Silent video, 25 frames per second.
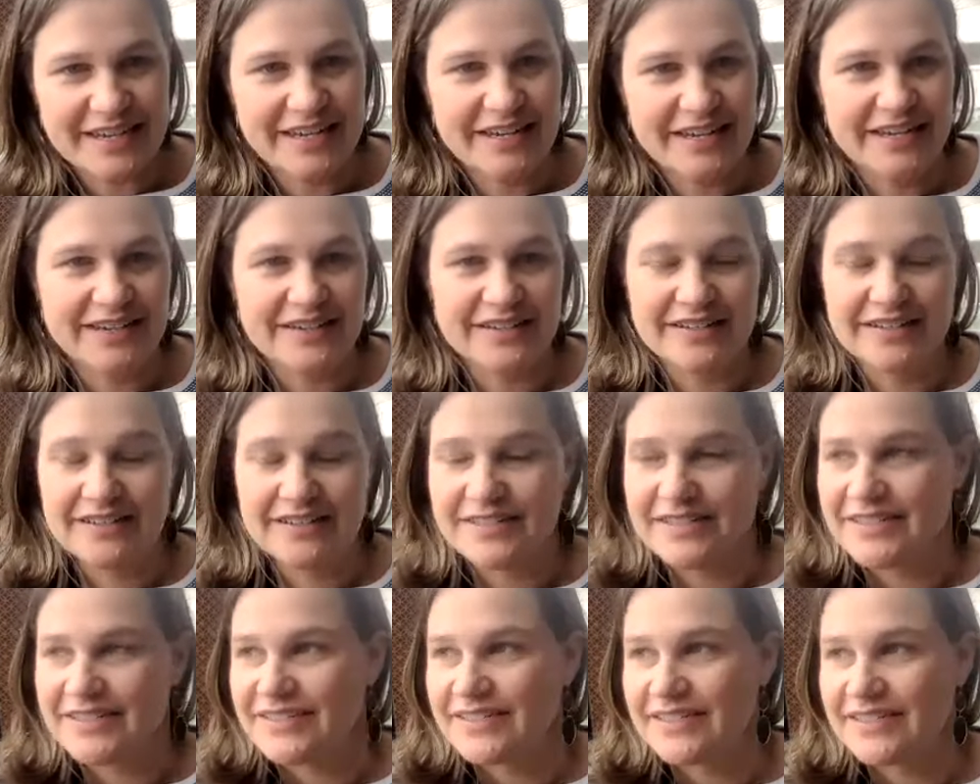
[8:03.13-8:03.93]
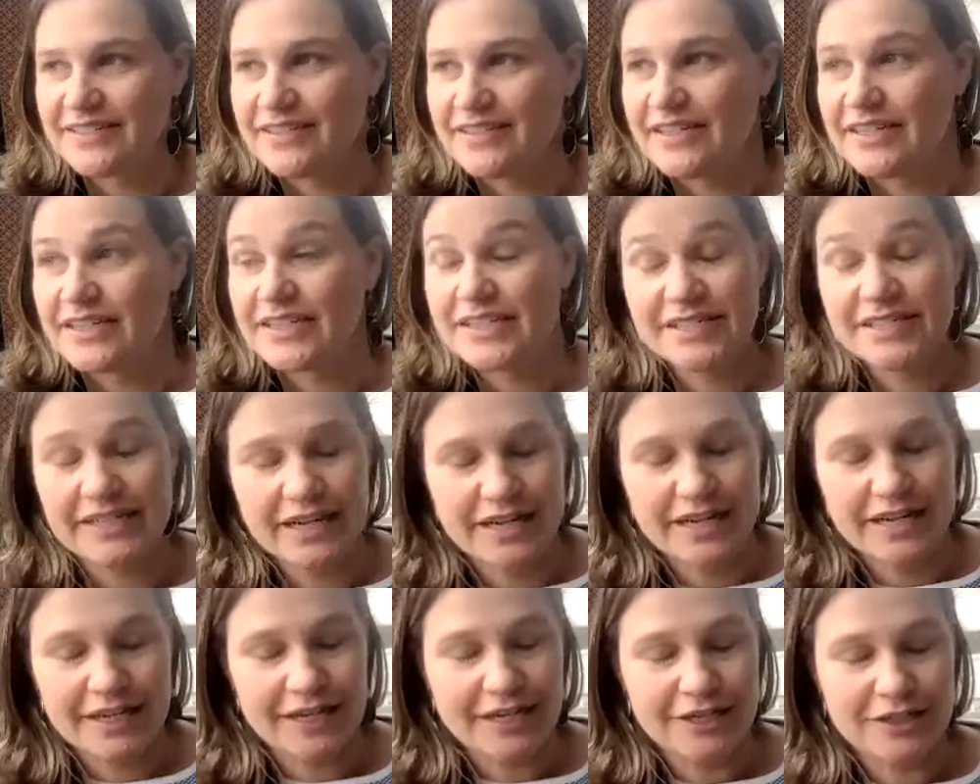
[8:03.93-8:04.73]
and it's
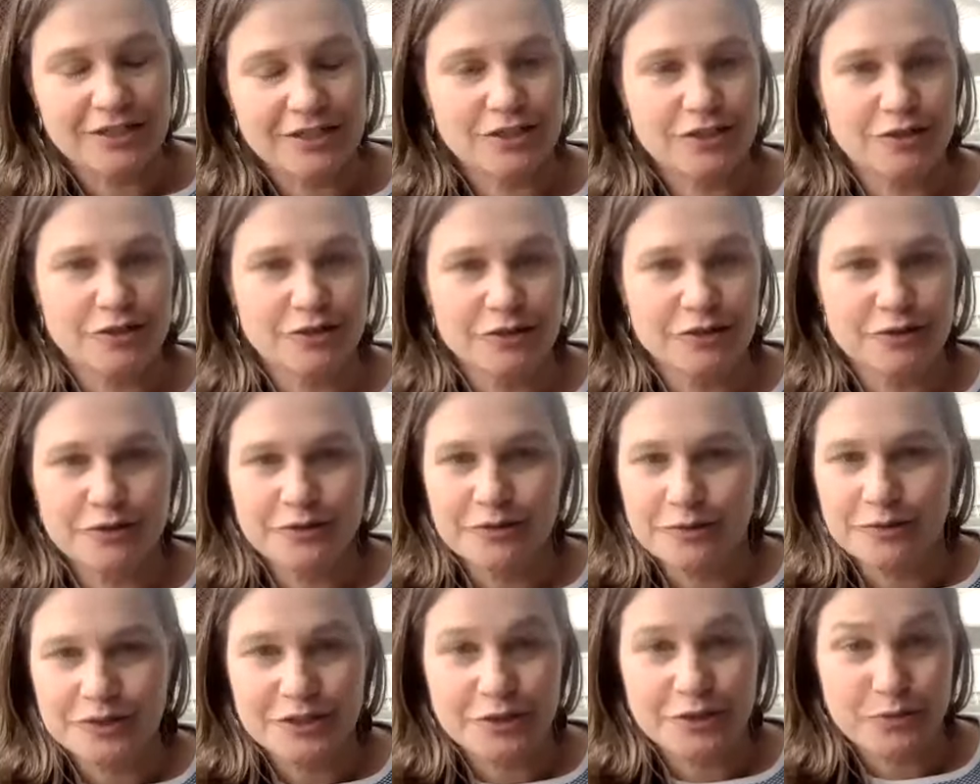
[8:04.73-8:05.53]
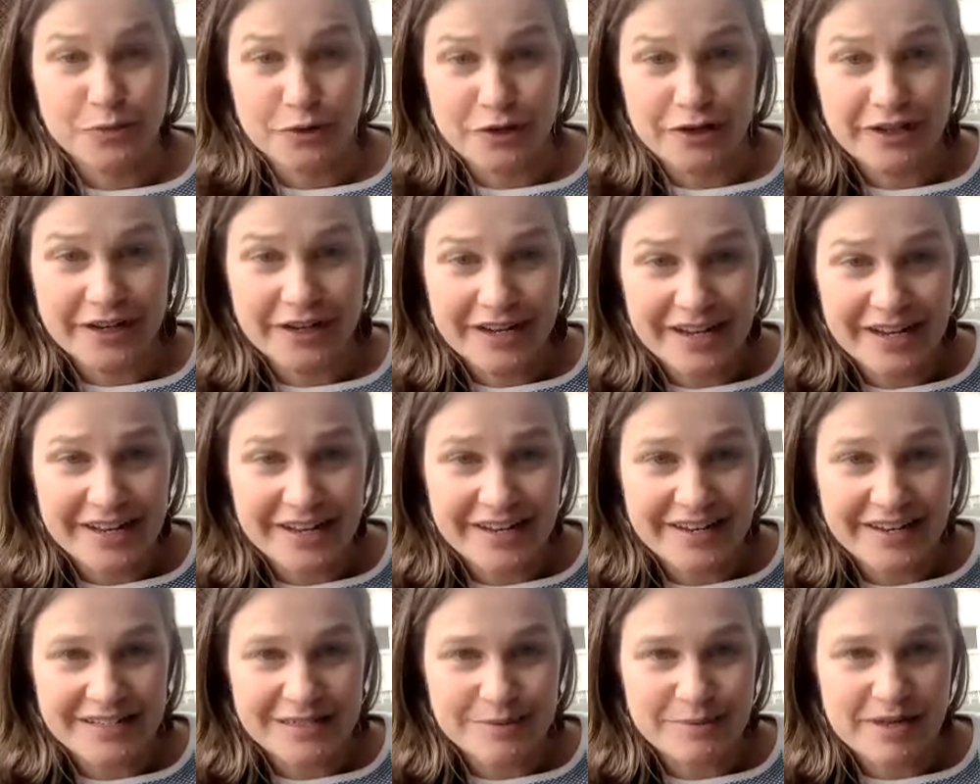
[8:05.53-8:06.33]
exciting to work
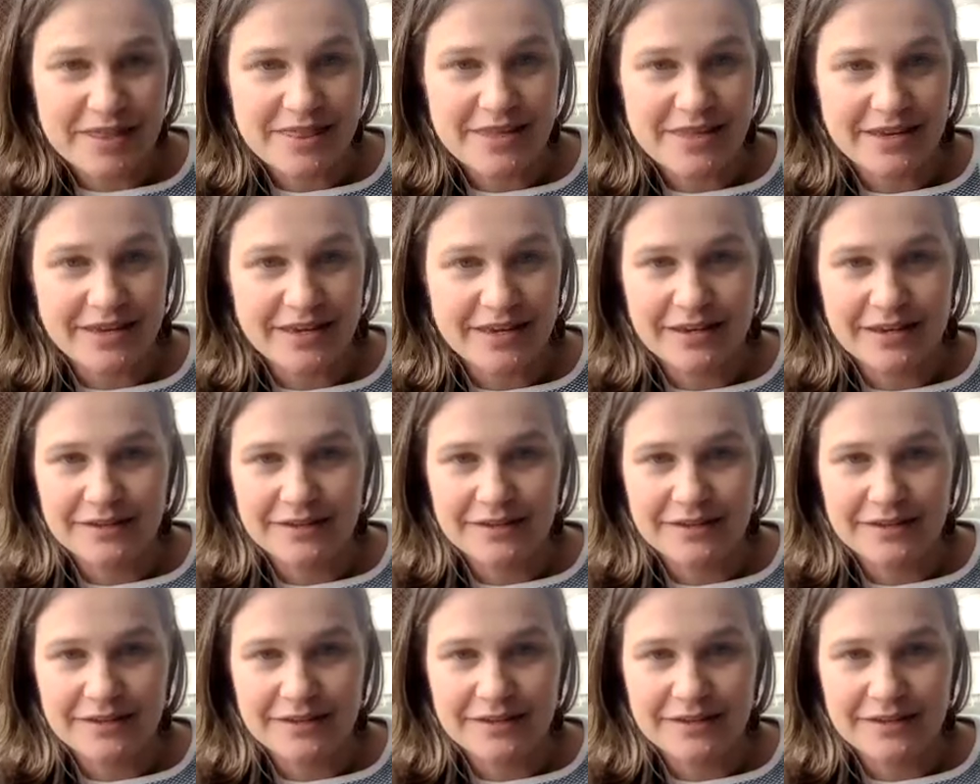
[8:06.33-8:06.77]
on and to be